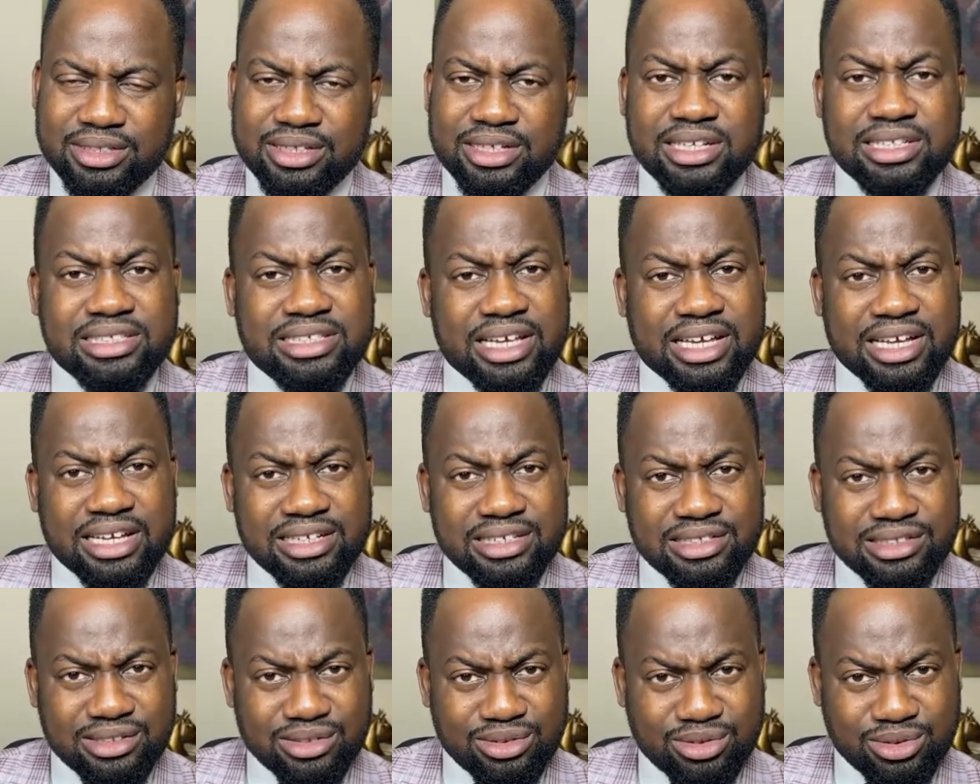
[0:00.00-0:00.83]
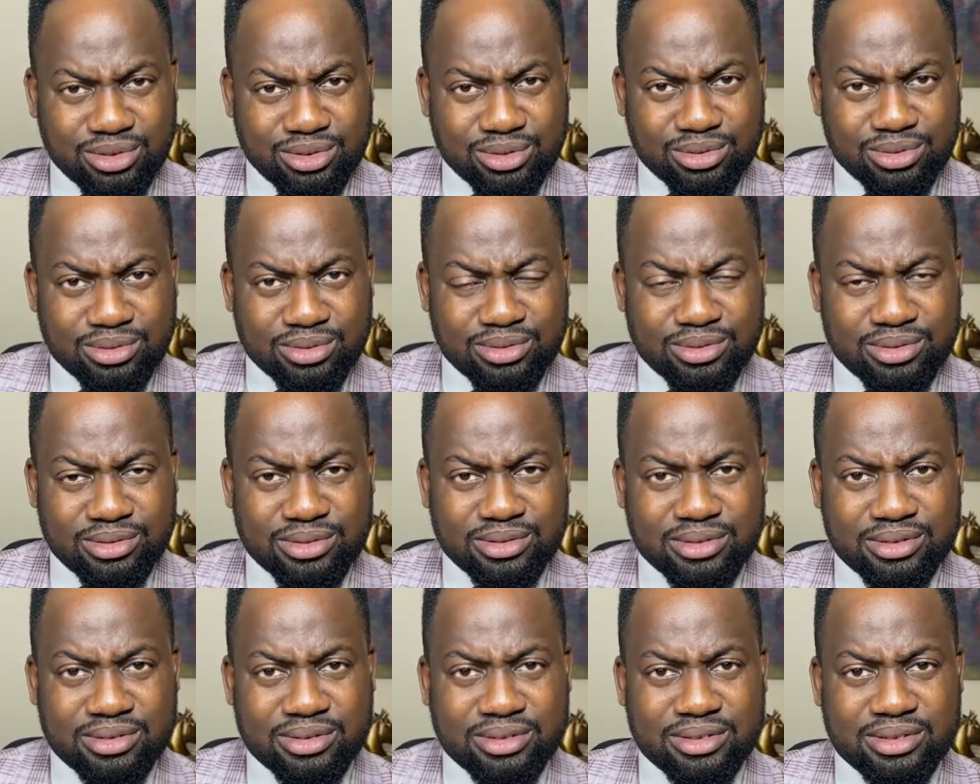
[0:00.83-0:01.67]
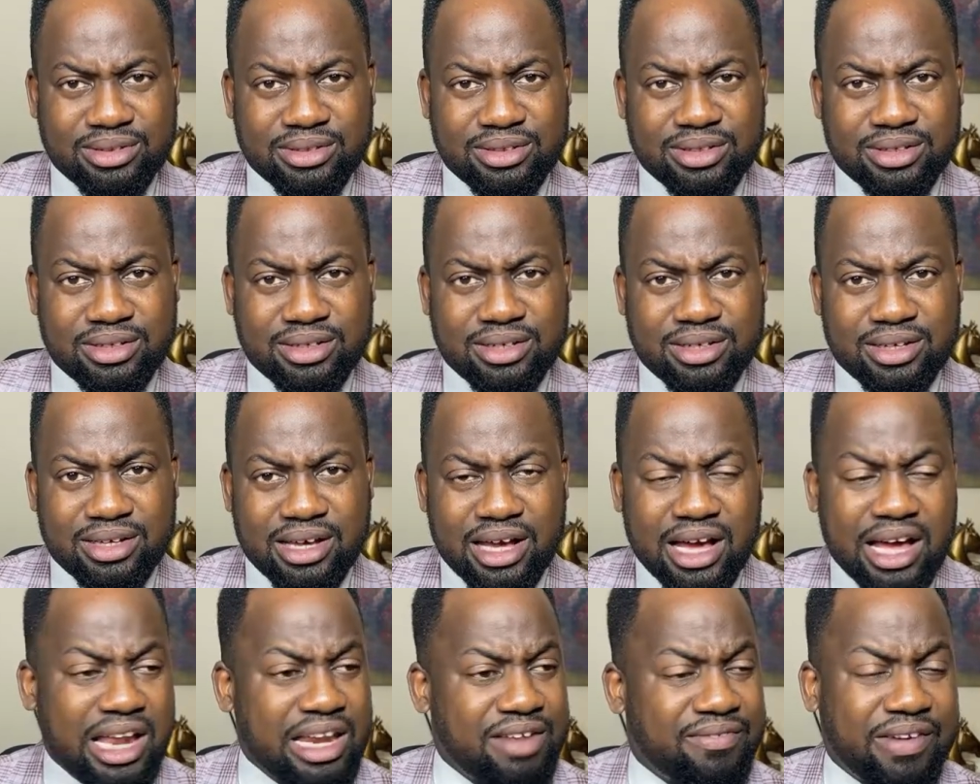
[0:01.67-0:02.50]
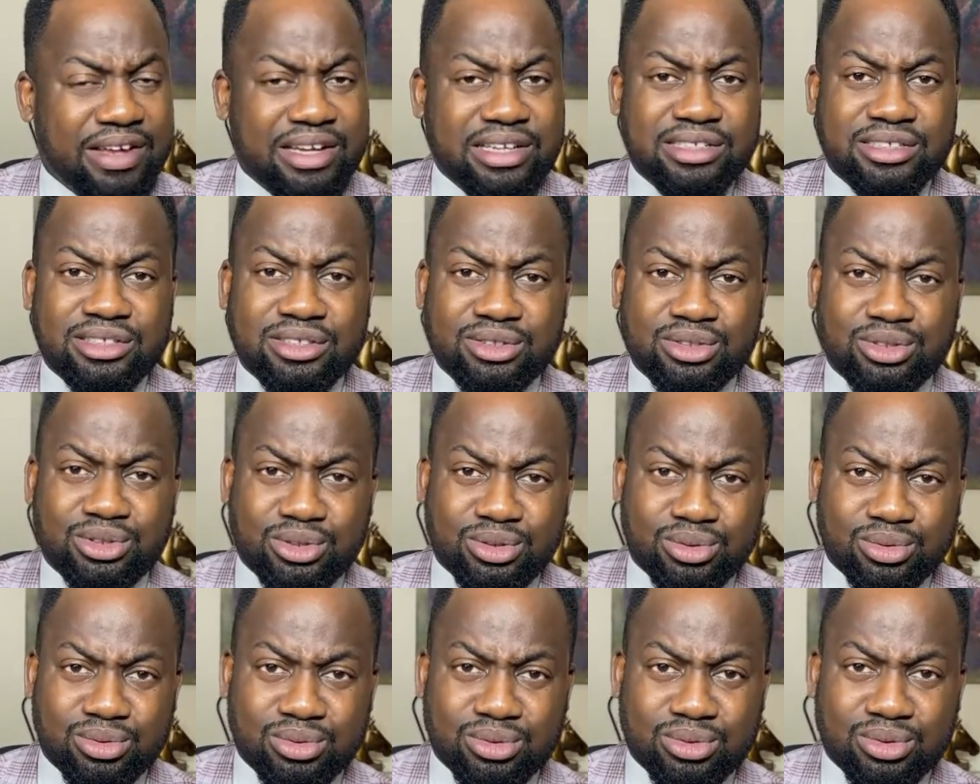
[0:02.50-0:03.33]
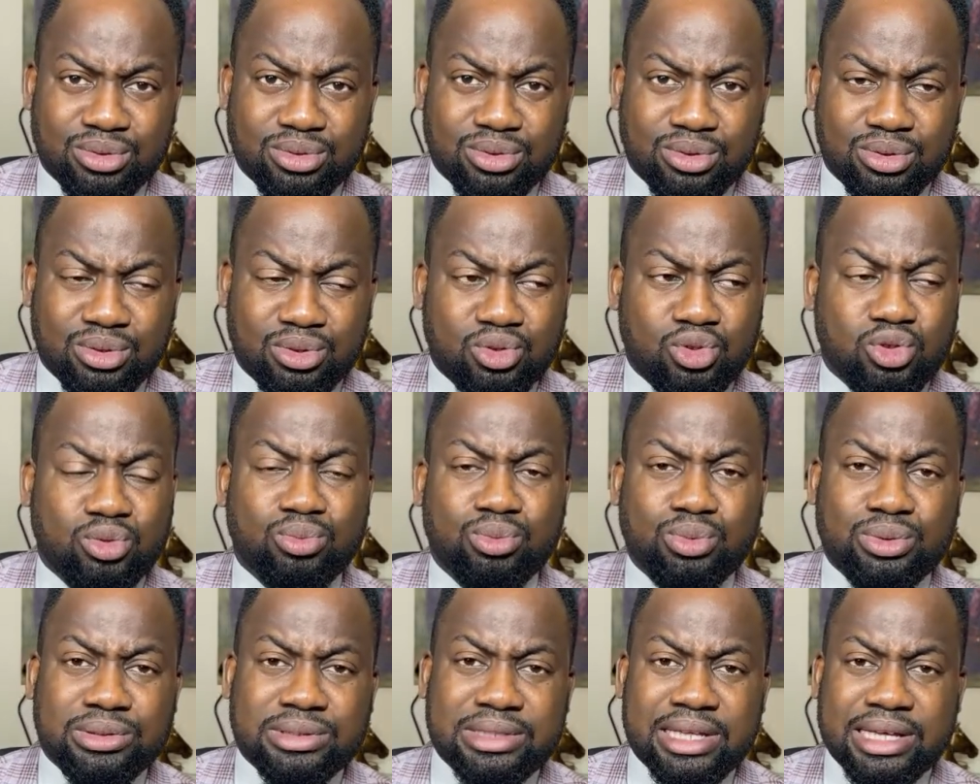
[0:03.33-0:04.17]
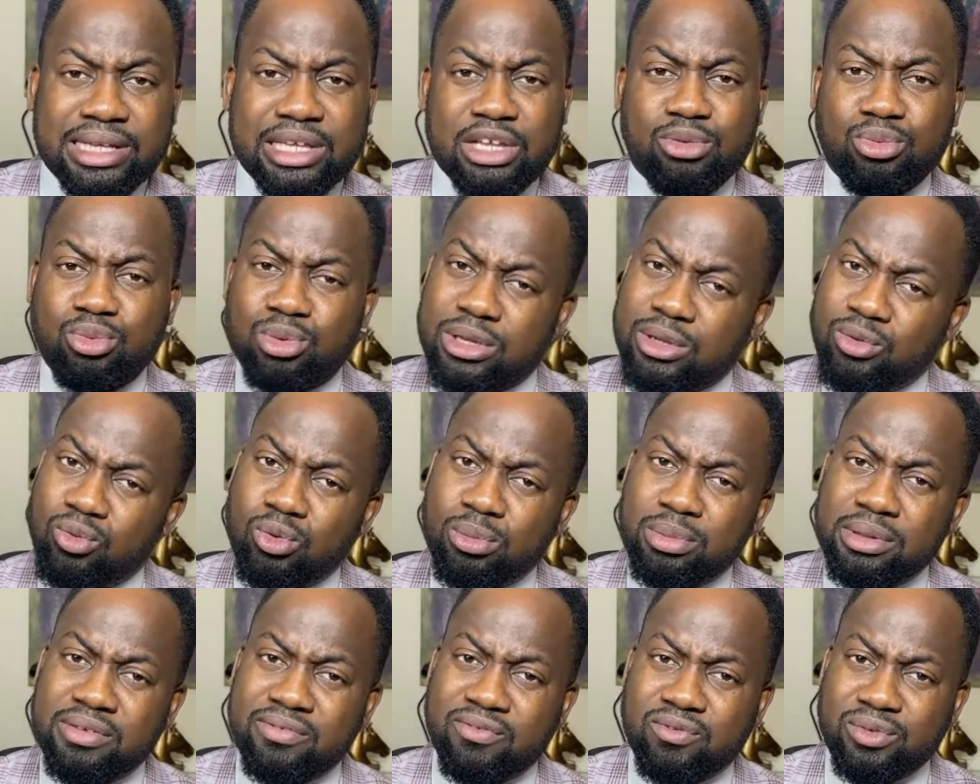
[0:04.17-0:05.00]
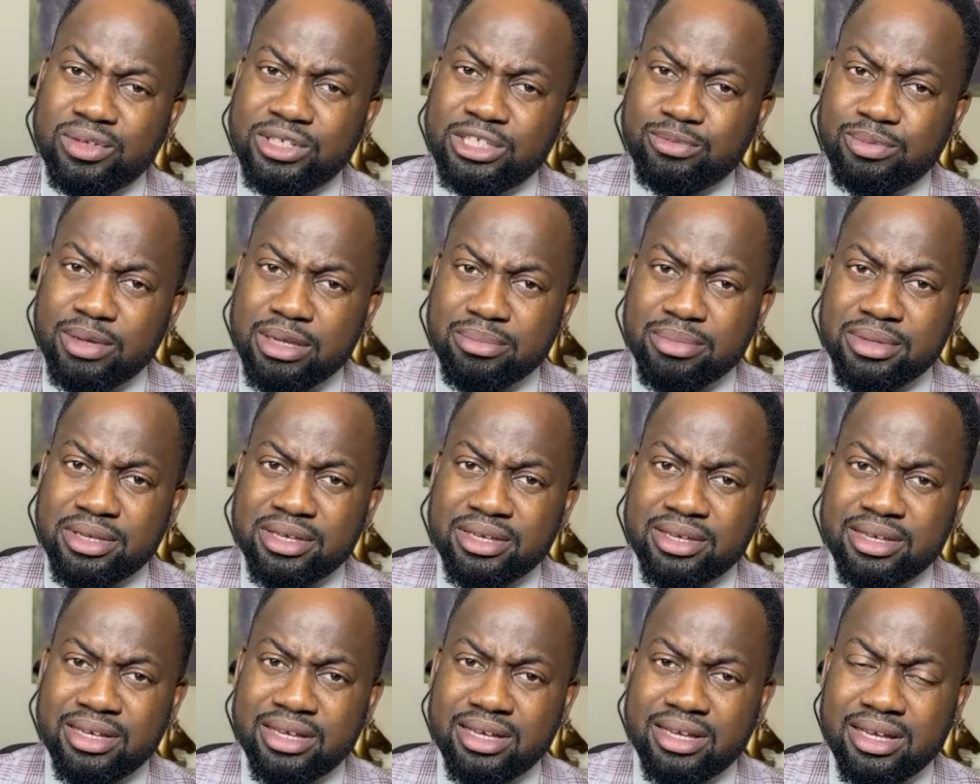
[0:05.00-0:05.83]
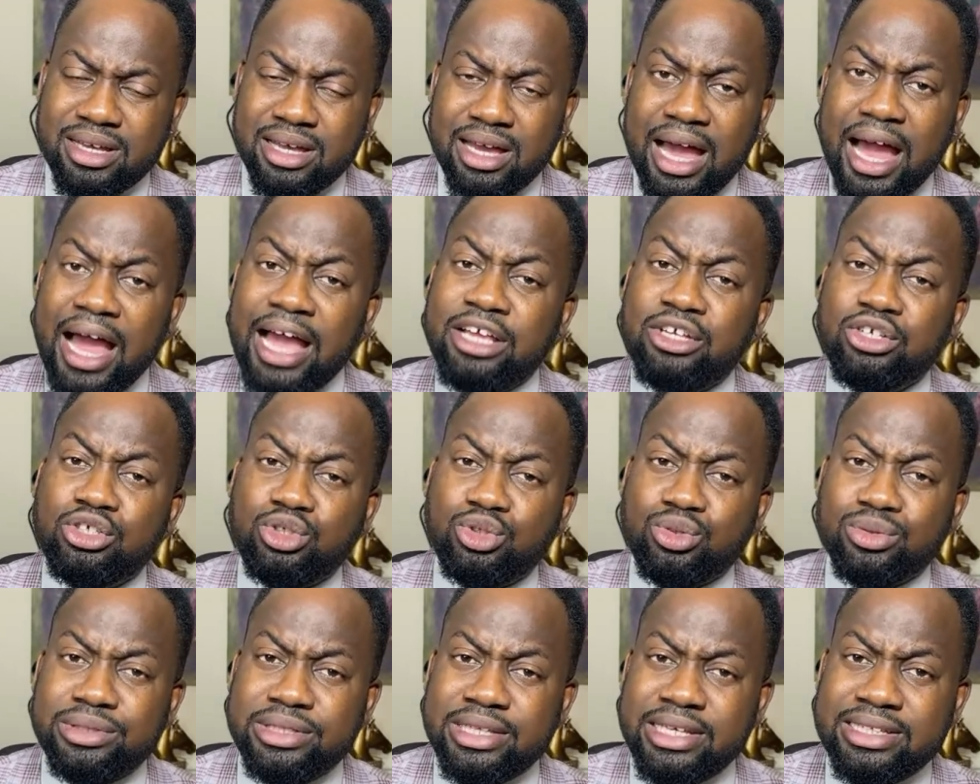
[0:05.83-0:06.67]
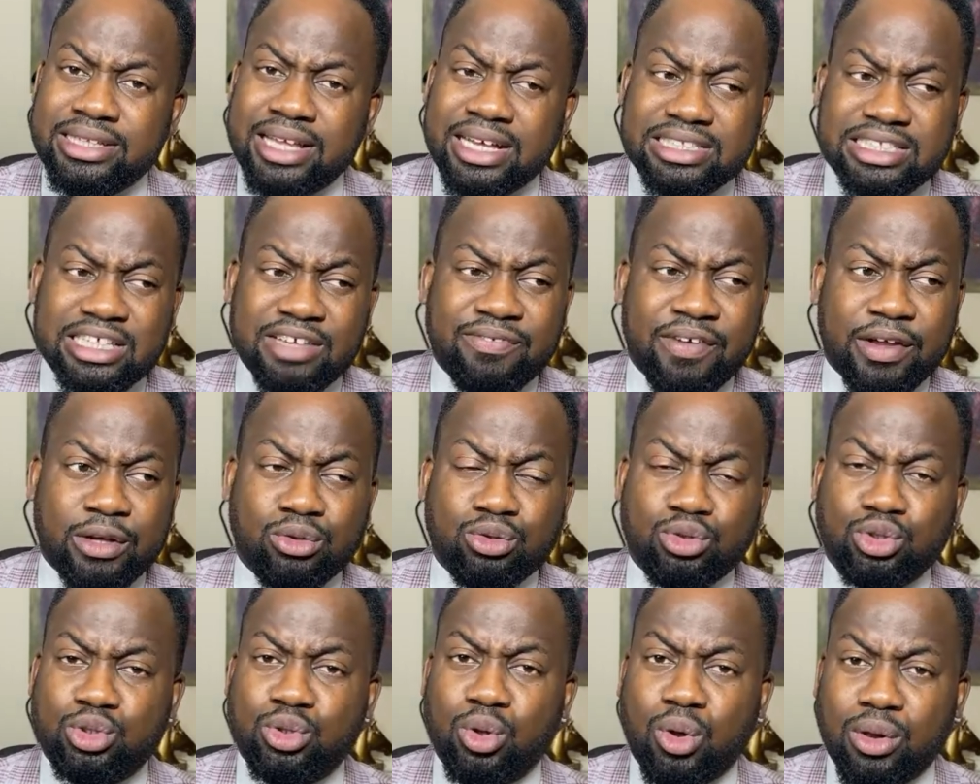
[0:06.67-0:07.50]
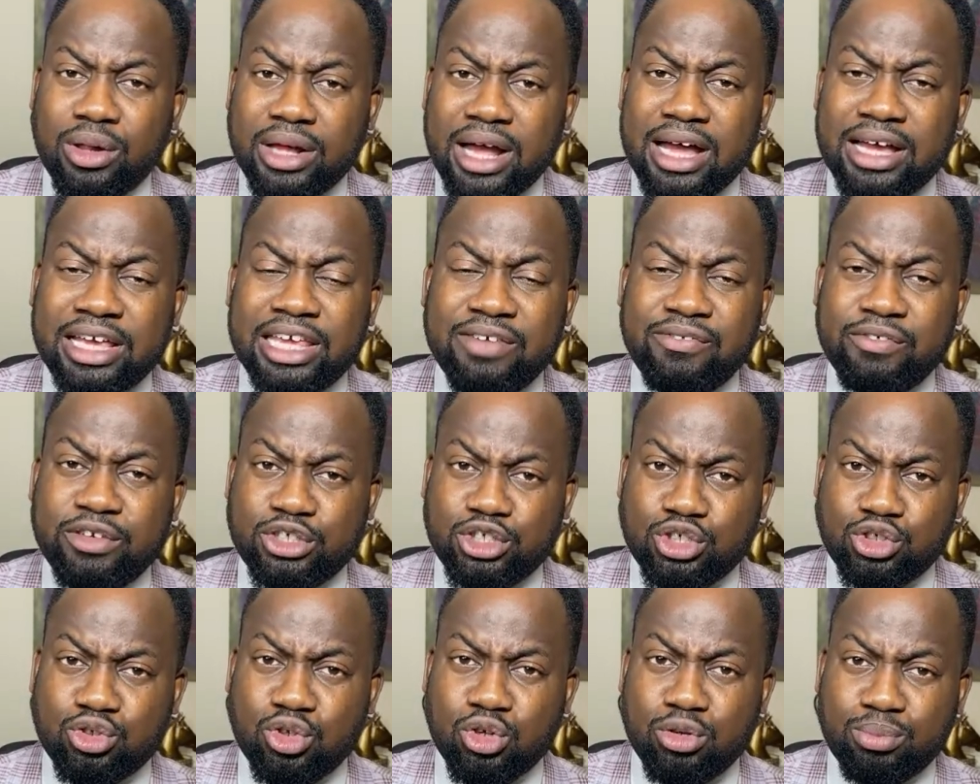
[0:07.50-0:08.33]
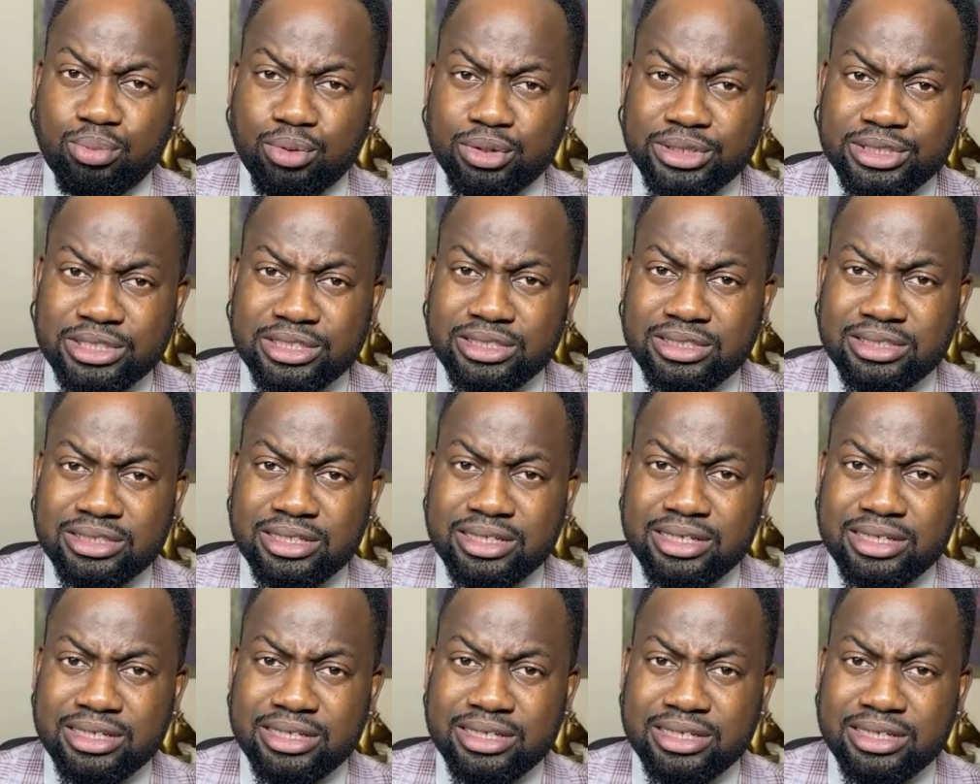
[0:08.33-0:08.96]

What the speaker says: is I can listen to you. And if I listen to you, you most likely will be influenced by me. I used to think that if I could talk and give a strong point,